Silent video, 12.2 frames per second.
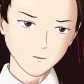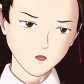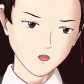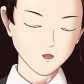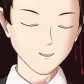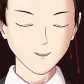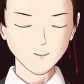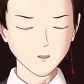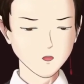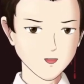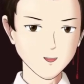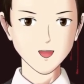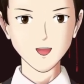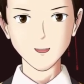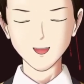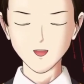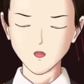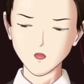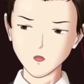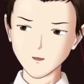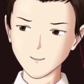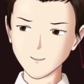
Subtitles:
give people a chance to think about it,